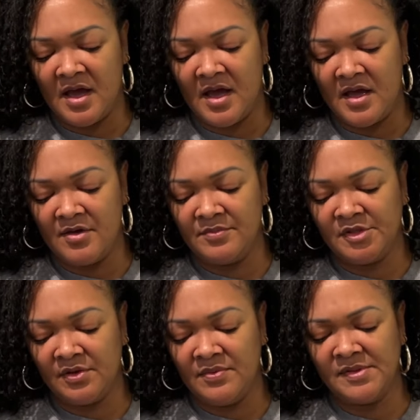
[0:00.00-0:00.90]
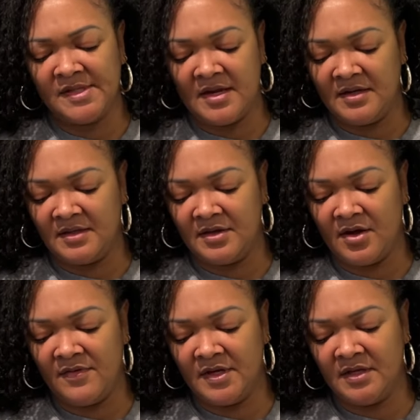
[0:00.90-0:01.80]
So it was technically
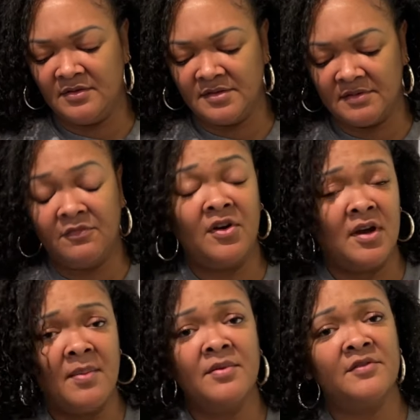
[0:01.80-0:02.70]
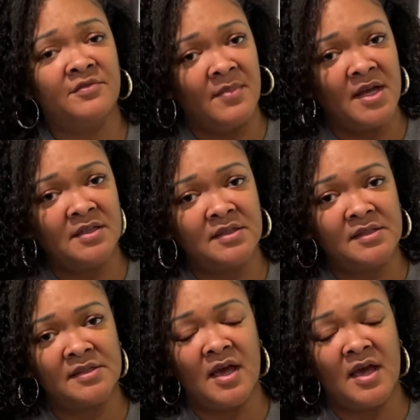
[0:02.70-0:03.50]
on the needle for a couple of months,